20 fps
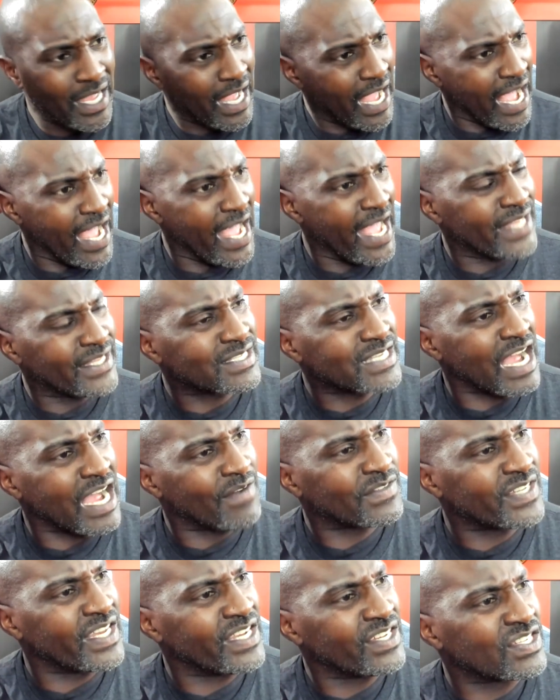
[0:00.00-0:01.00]
i had this
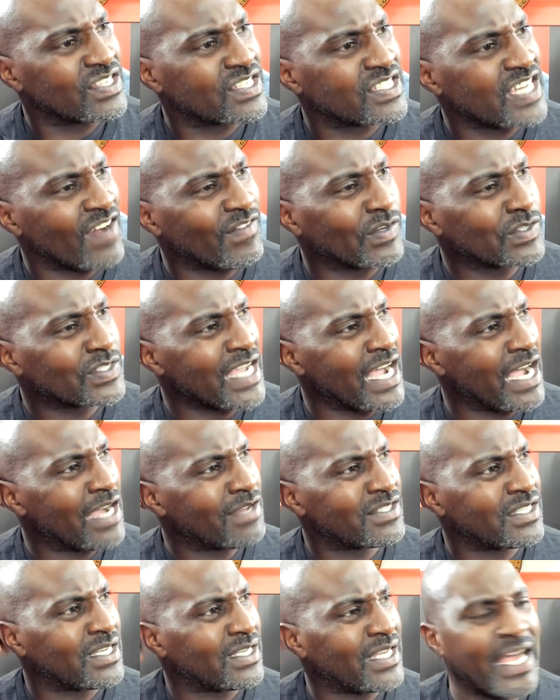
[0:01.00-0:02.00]
conversation several
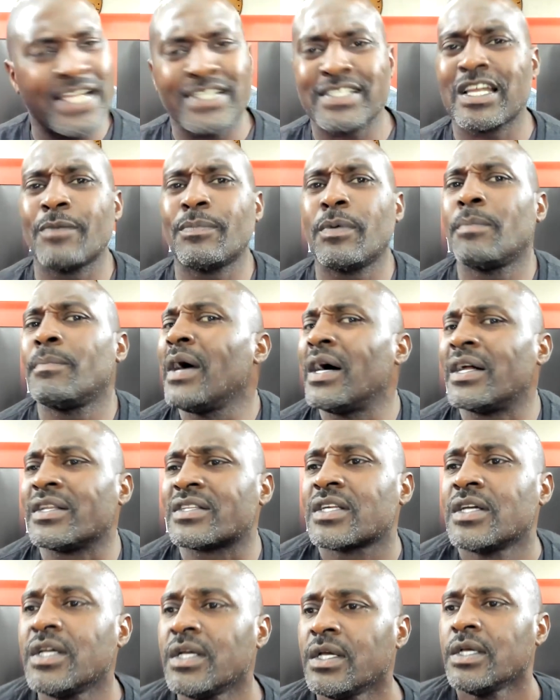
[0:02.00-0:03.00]
times in the last couple
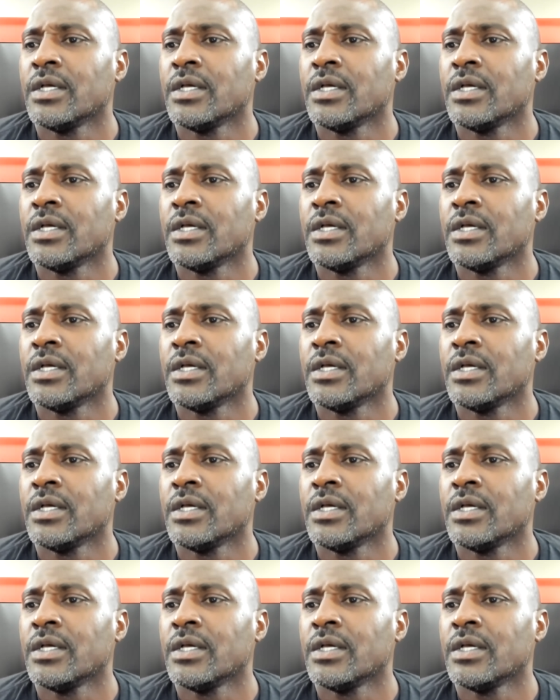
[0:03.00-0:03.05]
months